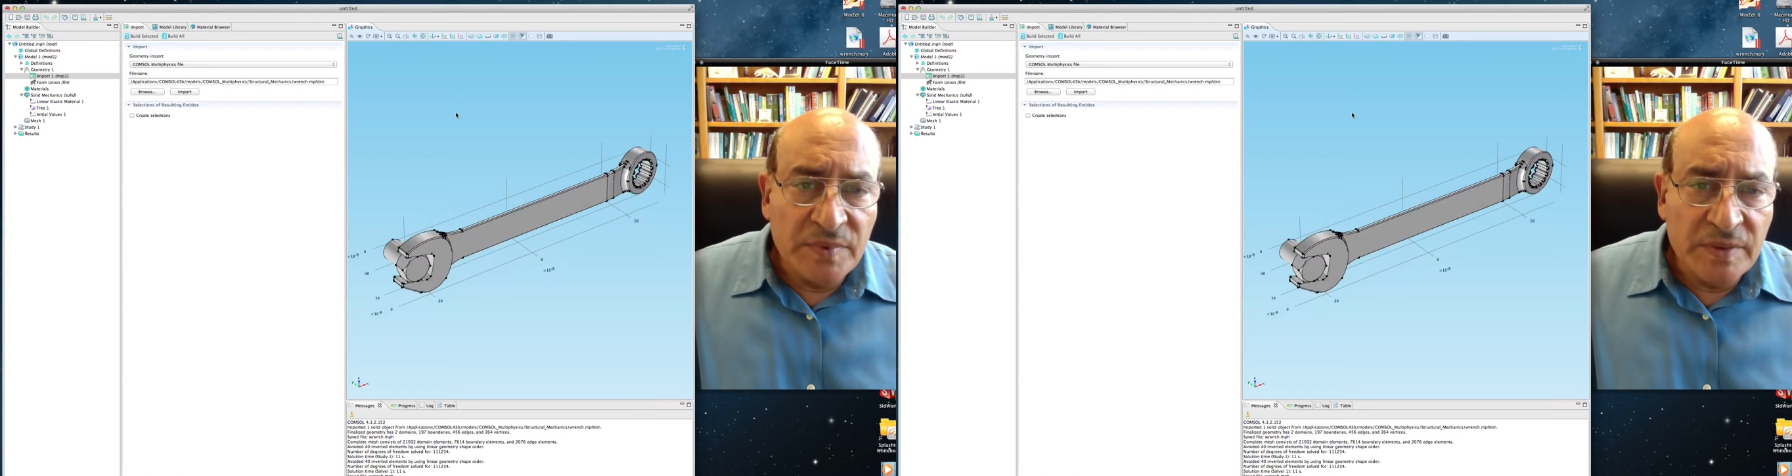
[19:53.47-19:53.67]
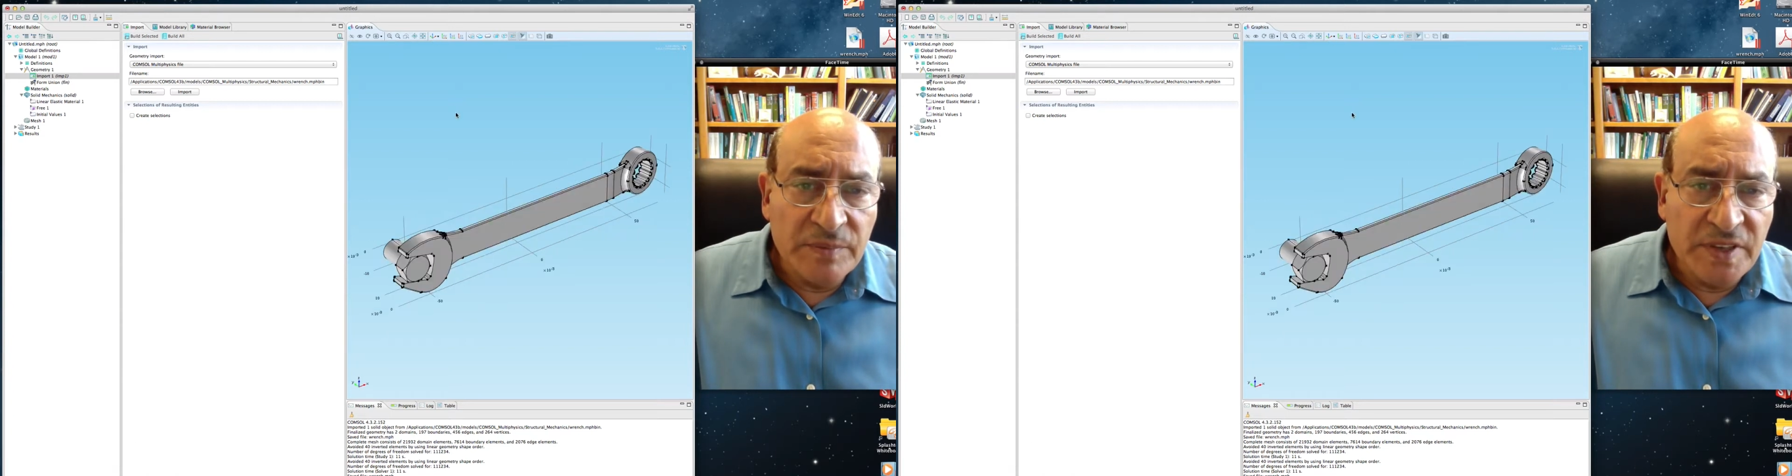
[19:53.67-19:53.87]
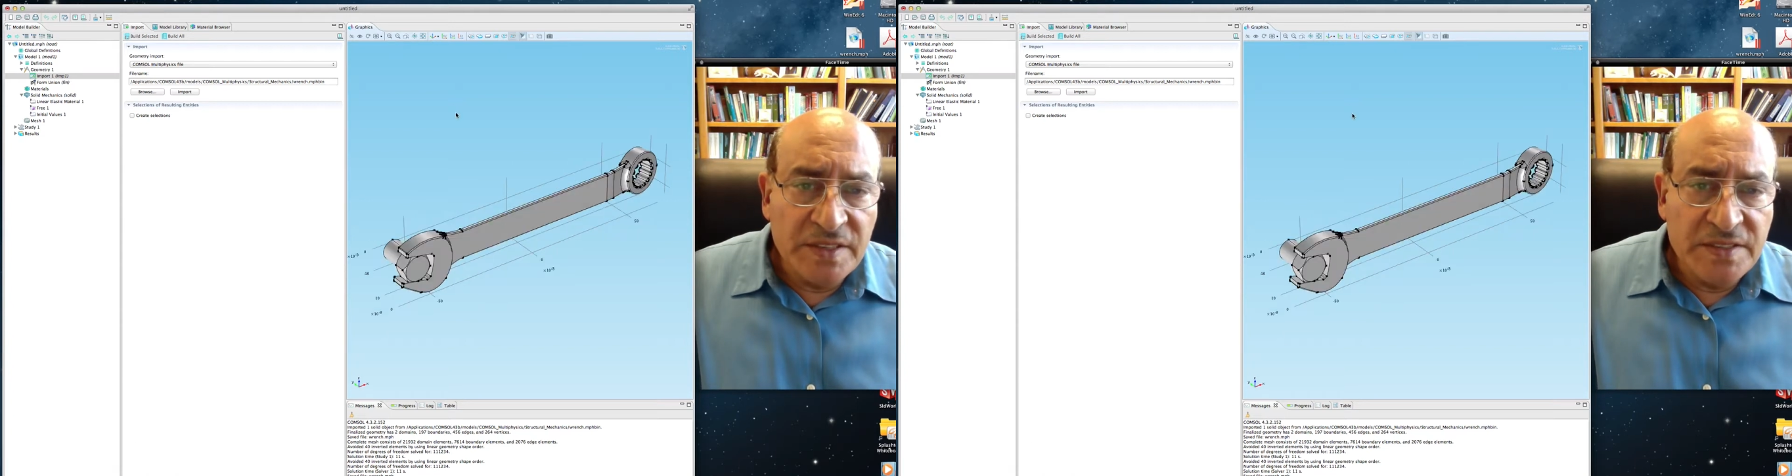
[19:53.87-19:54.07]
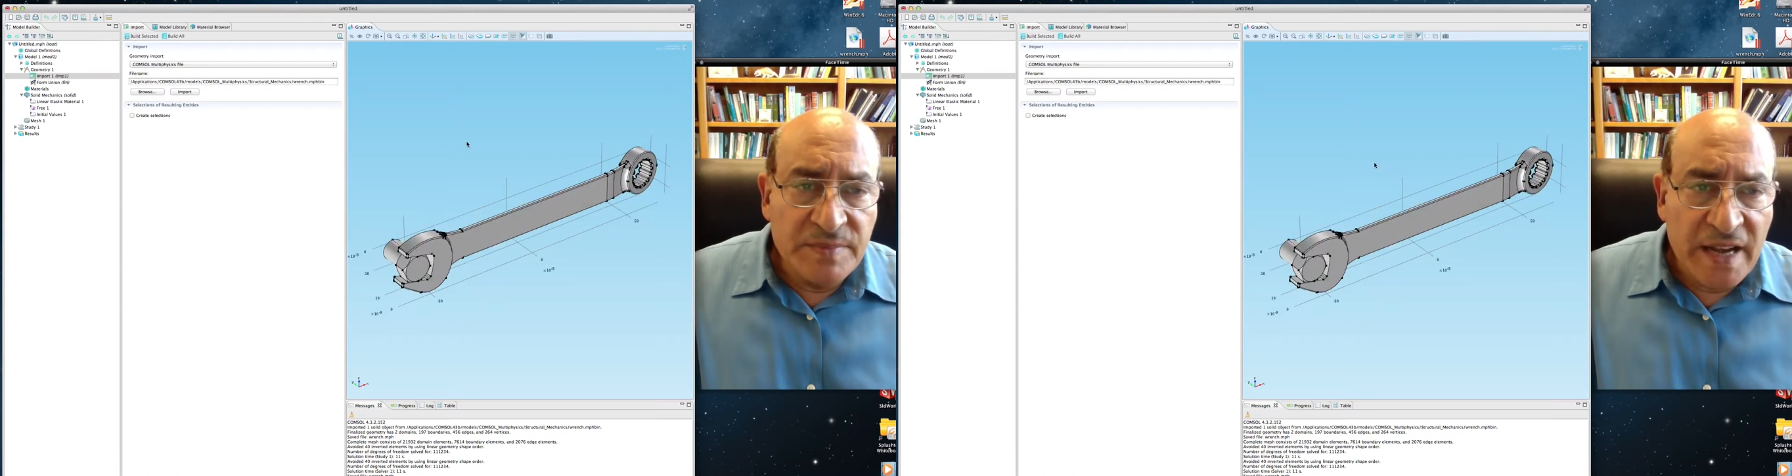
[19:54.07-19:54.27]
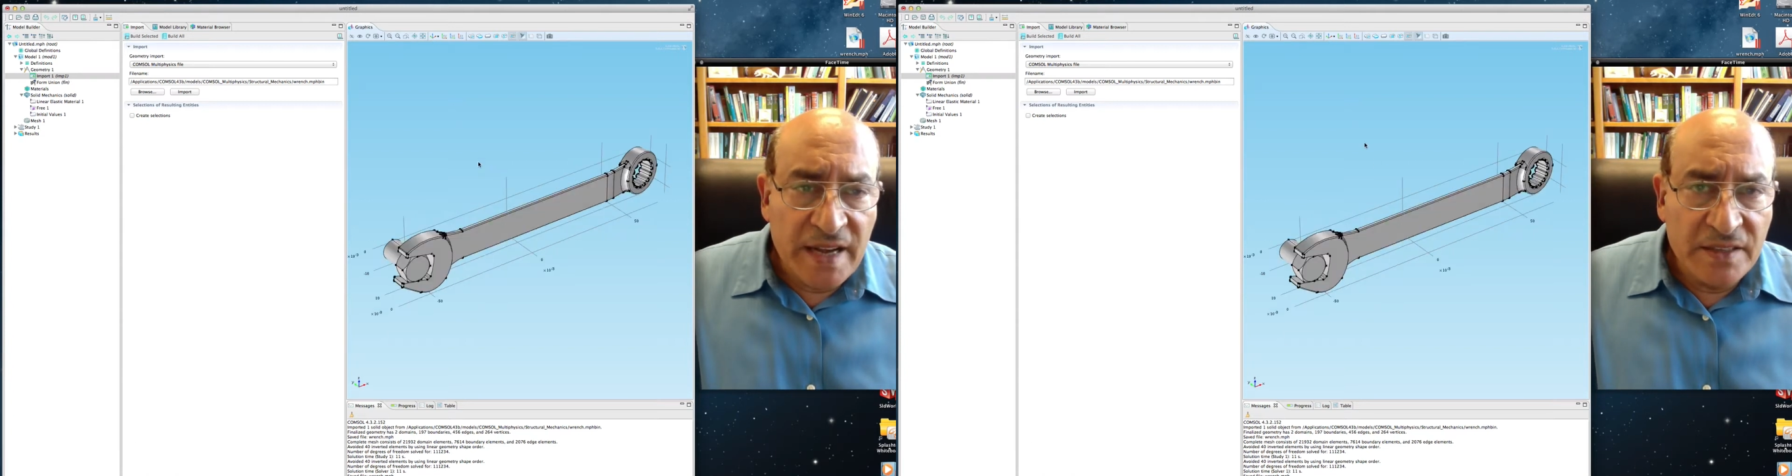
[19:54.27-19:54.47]
brings
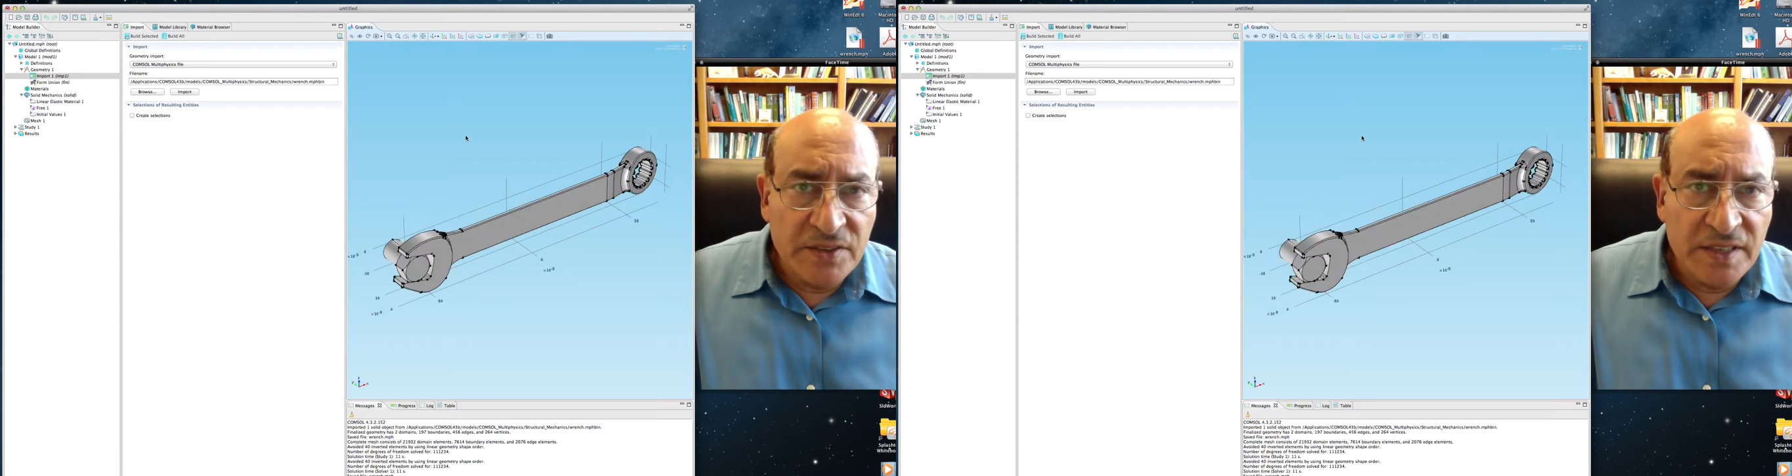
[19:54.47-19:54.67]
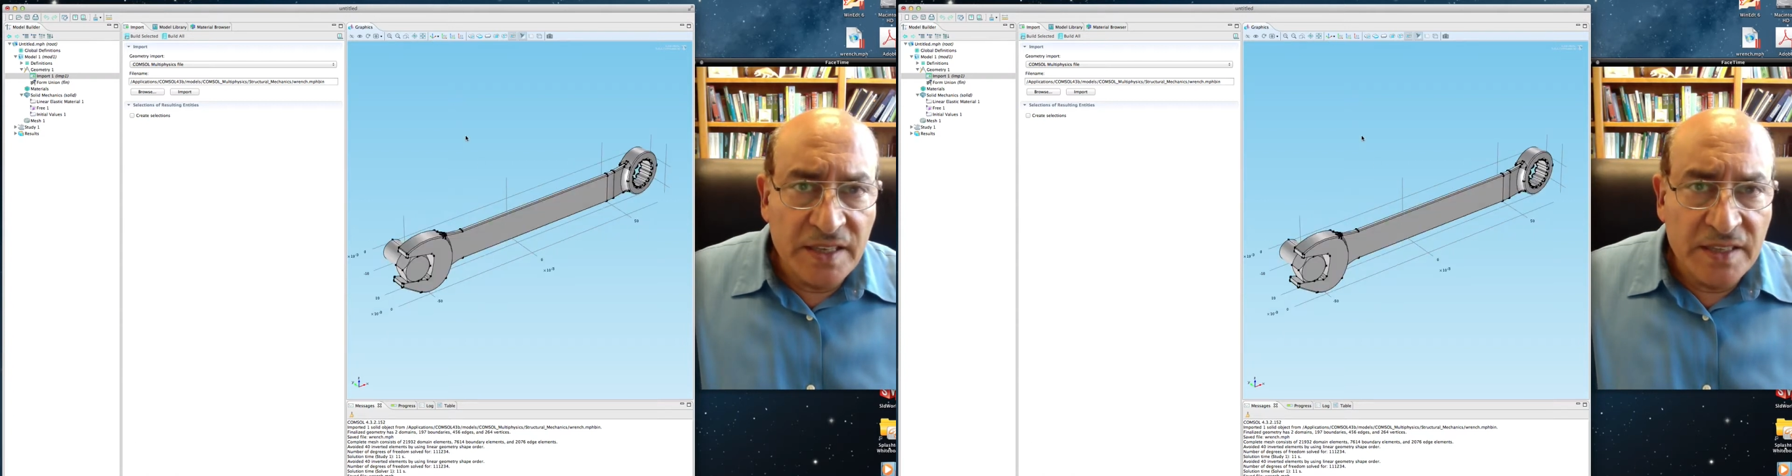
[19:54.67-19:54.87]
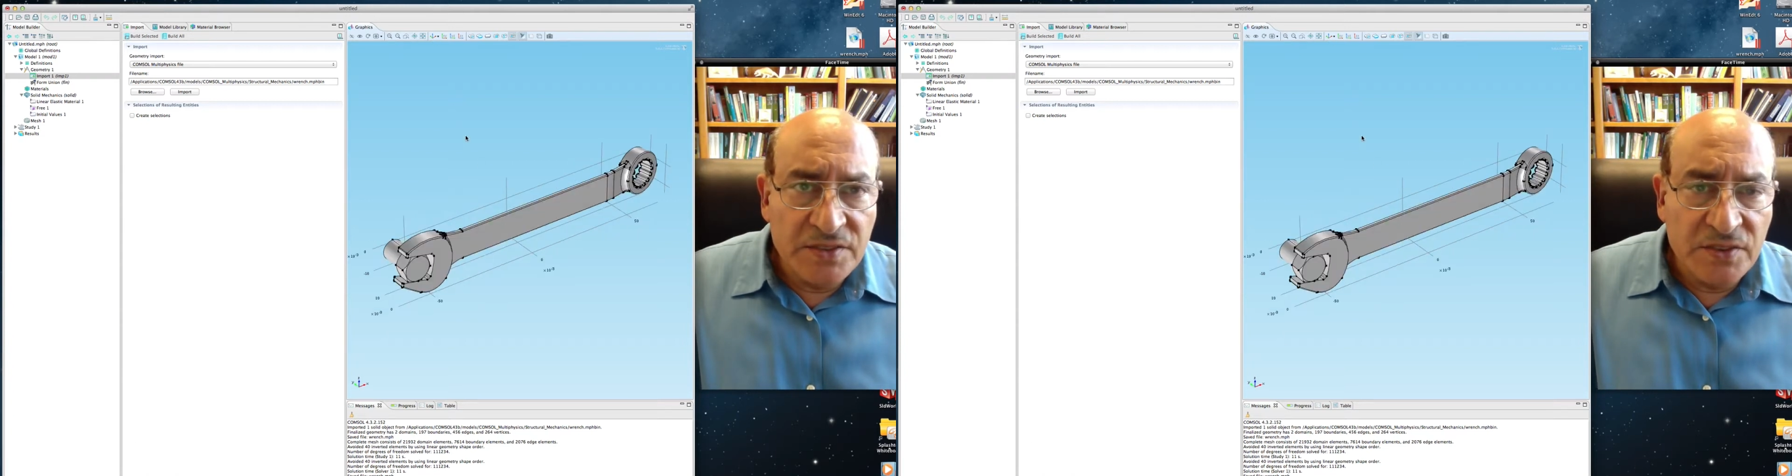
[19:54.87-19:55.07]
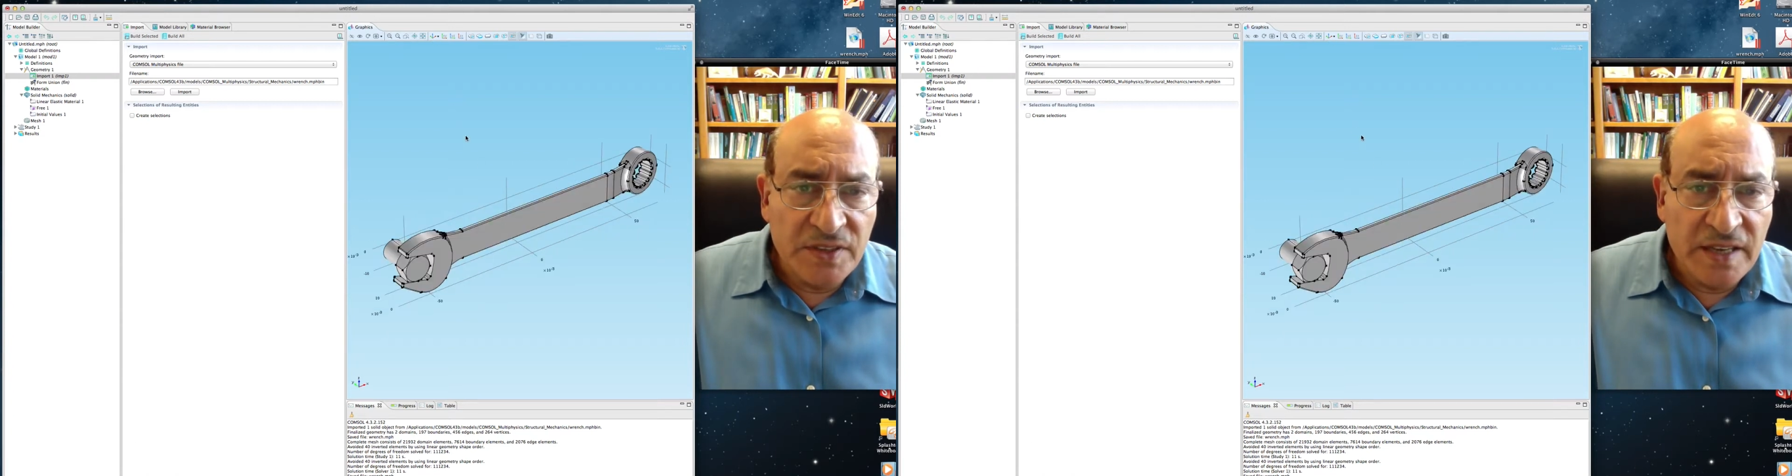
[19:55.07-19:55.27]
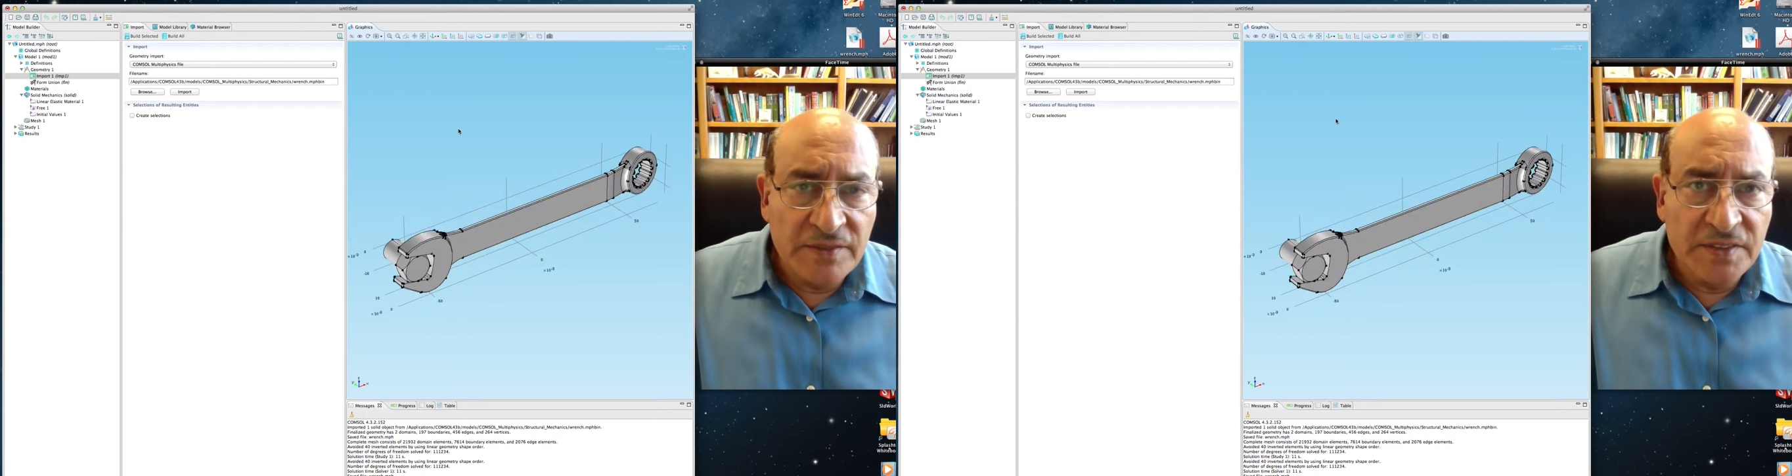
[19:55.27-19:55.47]
back, okay, so we
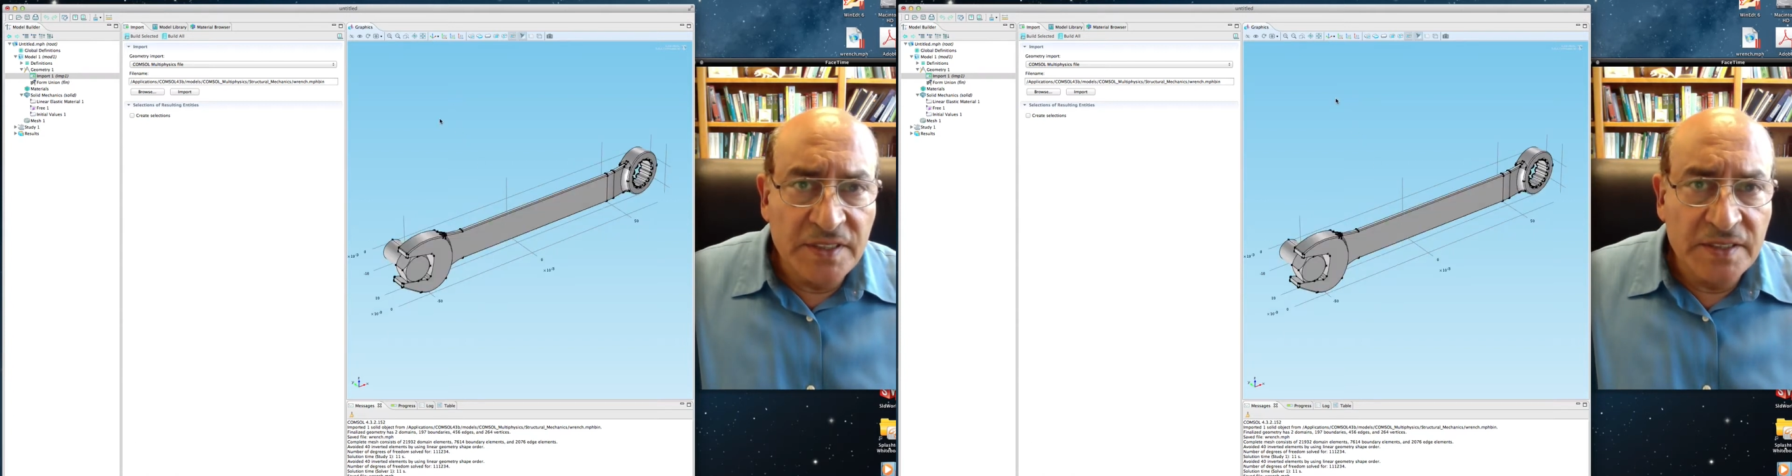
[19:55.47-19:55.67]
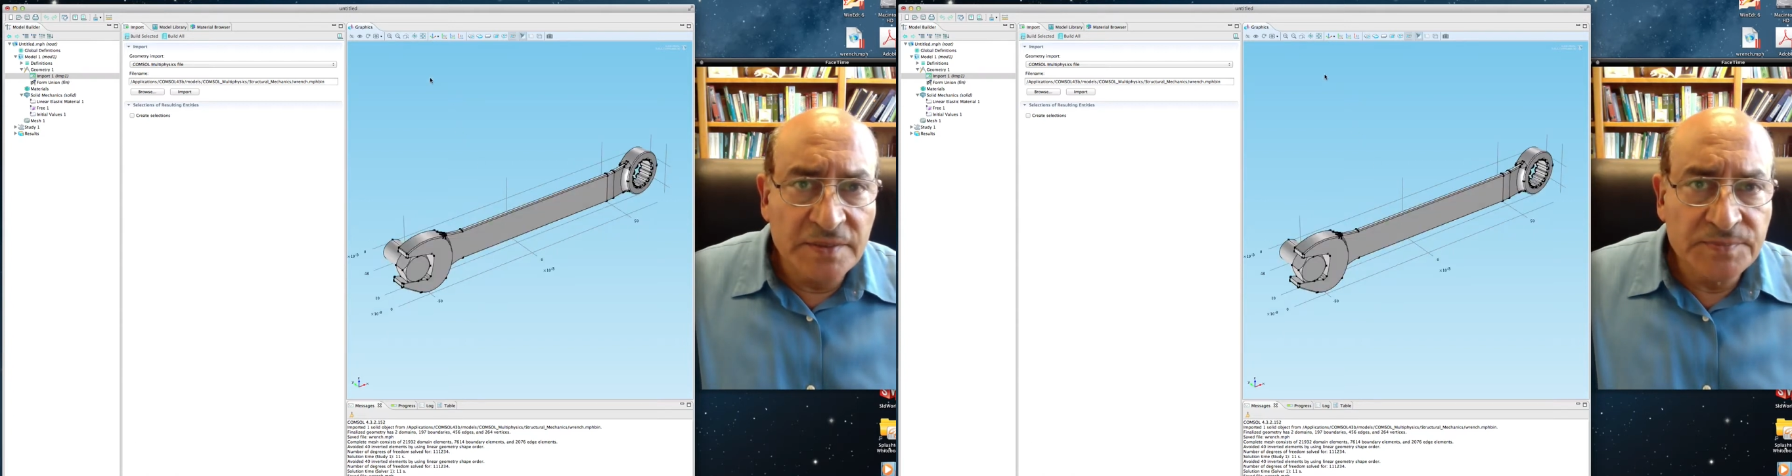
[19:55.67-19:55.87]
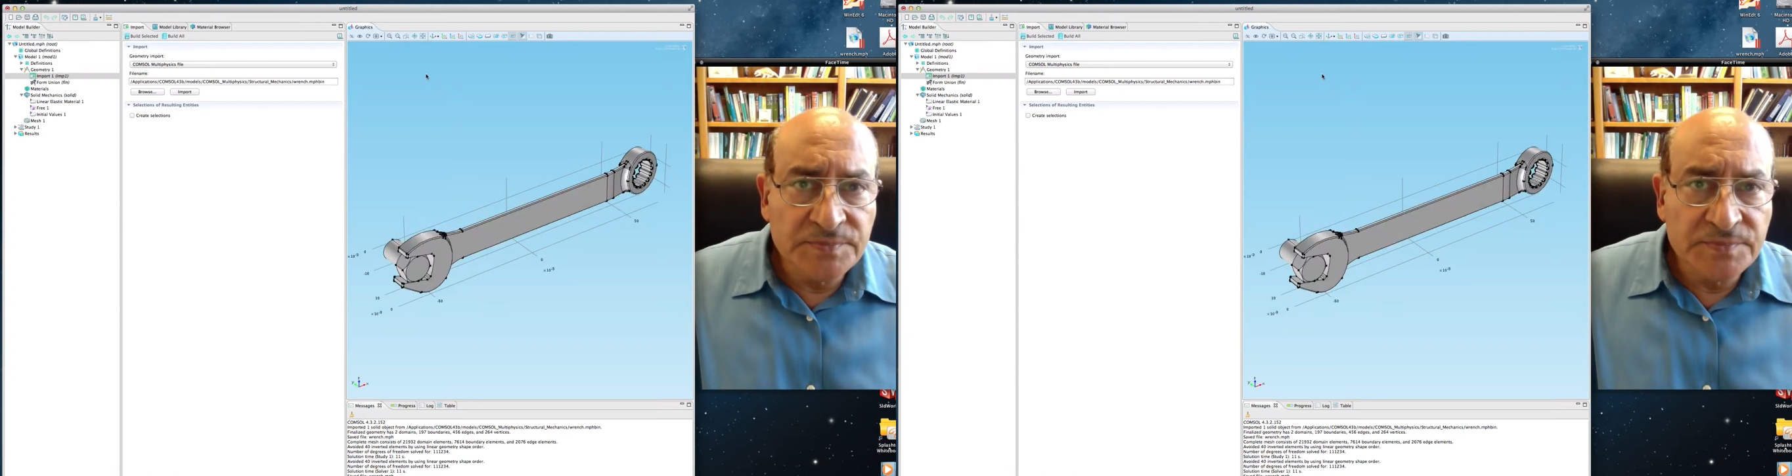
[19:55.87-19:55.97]
have here